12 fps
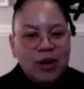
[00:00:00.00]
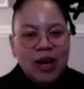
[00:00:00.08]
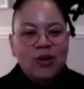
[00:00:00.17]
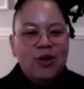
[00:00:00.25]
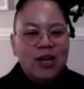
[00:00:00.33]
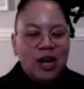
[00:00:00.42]
and I,
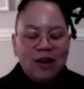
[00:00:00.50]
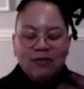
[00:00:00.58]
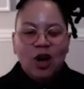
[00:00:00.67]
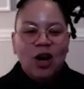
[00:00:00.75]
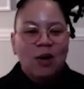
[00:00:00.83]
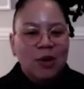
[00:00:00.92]
you know, I kind of
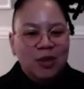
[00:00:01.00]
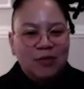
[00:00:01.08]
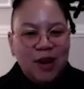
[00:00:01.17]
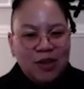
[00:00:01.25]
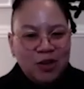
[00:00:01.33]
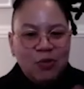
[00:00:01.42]
talk about the
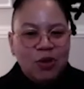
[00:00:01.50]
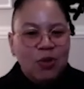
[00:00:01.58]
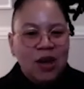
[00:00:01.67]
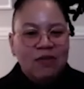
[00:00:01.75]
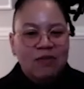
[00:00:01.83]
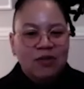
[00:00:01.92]
fact that you
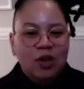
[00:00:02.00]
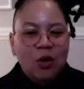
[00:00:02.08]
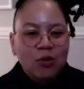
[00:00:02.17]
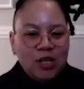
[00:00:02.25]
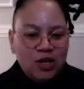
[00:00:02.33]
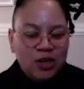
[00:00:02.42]
and I have
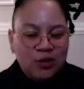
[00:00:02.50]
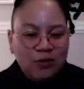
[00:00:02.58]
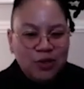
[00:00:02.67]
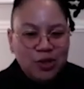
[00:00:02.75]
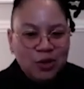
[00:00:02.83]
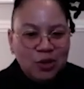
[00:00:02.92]
known each other
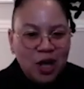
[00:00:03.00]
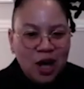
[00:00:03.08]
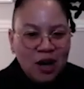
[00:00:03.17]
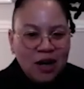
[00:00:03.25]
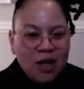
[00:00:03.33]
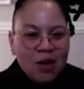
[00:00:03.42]
for so
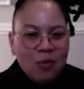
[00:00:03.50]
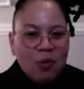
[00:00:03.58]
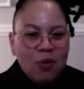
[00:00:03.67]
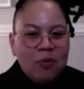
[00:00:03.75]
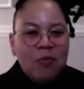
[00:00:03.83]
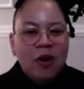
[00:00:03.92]
long,
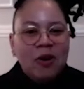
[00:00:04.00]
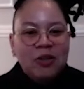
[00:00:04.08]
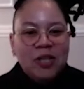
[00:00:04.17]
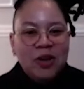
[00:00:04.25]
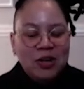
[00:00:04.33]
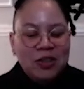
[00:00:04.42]
but we
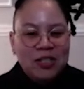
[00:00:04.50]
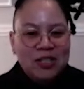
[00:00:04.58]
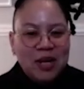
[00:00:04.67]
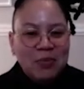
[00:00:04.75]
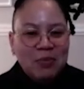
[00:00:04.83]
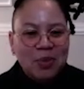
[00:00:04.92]
rarely are in the
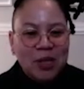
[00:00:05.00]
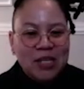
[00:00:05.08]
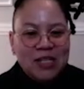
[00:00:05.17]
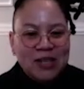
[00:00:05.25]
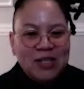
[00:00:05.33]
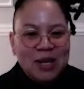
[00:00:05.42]
same
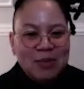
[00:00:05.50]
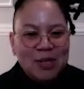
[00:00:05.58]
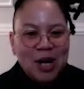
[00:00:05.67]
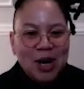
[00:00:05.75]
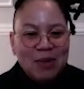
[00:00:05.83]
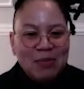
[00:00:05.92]
place at the same
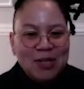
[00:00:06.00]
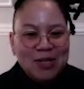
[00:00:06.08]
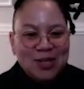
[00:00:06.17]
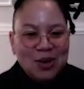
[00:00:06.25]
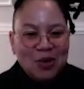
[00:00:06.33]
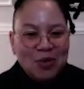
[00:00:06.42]
time. And
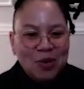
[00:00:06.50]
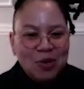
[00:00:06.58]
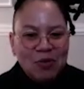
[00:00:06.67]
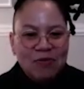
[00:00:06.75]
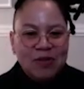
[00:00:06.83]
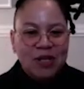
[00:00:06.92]
so, you
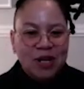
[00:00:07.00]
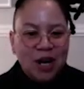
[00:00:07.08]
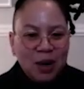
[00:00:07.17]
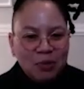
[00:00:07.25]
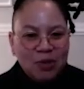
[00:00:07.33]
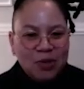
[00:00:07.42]
know, we've done a
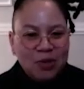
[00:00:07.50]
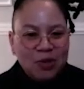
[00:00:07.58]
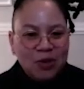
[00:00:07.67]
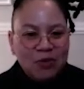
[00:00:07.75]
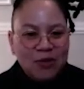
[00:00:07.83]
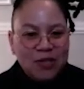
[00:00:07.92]
couple
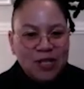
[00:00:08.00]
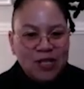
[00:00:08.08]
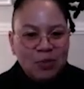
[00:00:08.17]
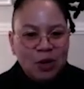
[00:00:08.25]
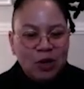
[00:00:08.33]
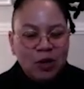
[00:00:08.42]
studio
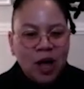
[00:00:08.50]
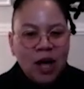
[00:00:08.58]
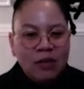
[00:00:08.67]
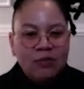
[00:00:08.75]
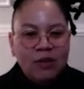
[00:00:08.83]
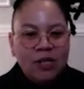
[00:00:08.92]
visits, but a
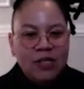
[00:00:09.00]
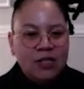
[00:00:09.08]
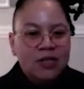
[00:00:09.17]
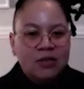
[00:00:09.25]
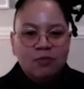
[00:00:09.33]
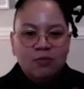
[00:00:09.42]
lot of
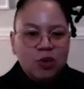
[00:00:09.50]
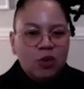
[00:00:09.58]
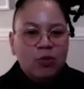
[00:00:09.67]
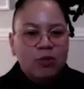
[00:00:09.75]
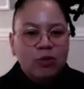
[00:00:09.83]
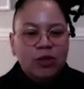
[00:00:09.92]
us, you
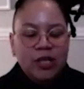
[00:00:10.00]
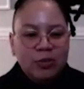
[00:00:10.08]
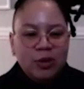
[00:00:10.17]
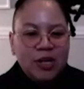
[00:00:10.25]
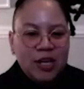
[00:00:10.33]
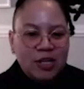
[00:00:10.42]
know, we really
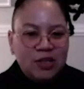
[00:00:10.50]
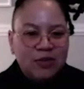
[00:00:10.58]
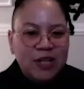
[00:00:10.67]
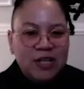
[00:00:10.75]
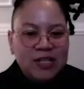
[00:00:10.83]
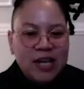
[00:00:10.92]
communicate just
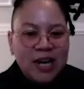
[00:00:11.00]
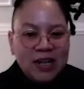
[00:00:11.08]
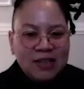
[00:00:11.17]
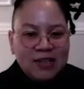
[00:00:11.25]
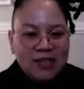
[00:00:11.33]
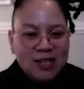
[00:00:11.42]
via
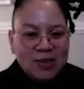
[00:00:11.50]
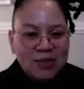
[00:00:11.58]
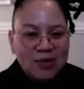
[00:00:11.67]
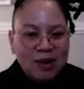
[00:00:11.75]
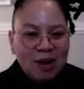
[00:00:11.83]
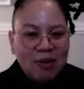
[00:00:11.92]
text.
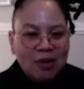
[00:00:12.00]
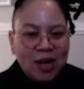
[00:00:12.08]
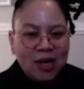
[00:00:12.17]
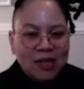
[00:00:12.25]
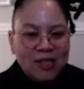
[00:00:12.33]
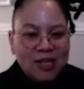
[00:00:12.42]
That's how a
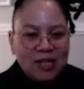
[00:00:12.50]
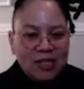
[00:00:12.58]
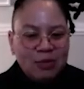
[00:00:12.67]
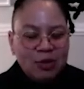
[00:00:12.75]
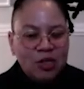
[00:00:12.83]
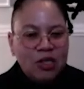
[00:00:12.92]
lot of this
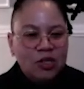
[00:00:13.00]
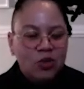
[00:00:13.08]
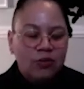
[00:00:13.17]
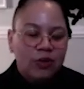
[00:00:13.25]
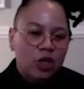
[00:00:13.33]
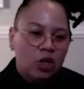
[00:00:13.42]
exhibition has
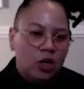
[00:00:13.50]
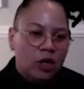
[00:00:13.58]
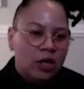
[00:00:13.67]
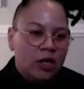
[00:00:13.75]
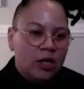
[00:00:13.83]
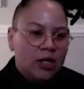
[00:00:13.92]
sort of occurred.